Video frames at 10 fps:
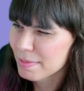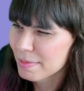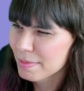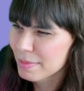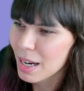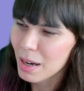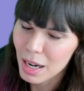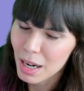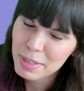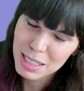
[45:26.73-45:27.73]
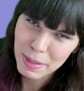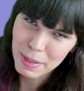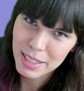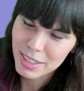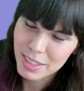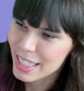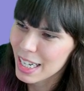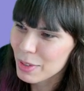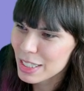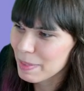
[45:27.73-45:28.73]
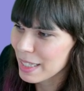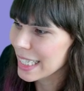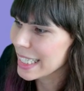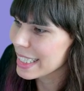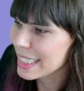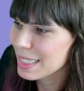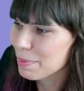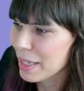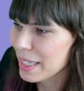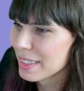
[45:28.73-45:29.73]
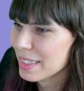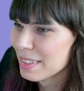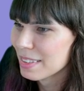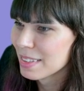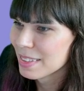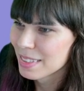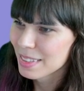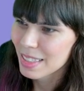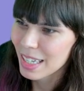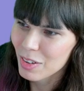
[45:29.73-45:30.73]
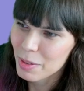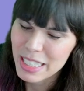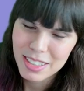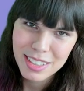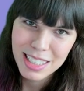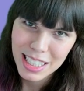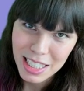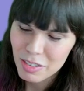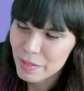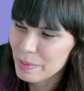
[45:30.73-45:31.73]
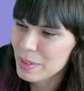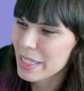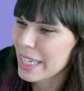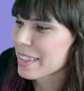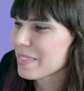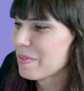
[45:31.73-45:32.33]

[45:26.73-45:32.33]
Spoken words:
I'm going to spell it correctly. I want to spell it like this, but I want to make sure it's clear for people later.